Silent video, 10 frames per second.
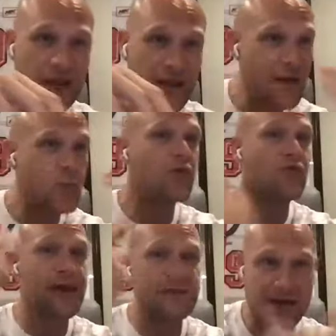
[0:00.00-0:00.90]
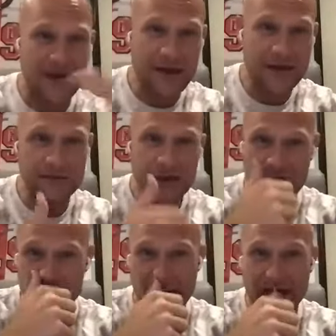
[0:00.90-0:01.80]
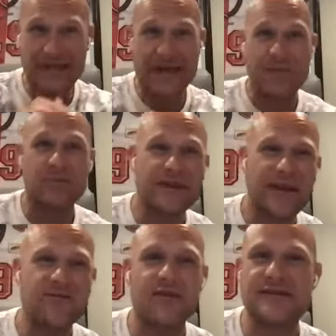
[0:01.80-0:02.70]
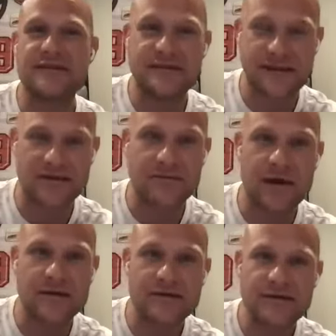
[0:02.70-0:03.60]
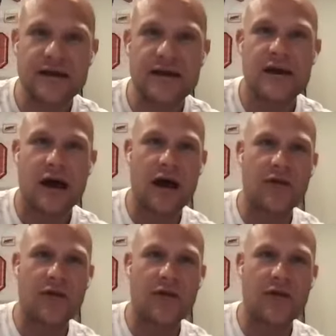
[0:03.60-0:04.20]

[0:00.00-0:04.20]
they will renovate it, right? And then I believe within six months, uh,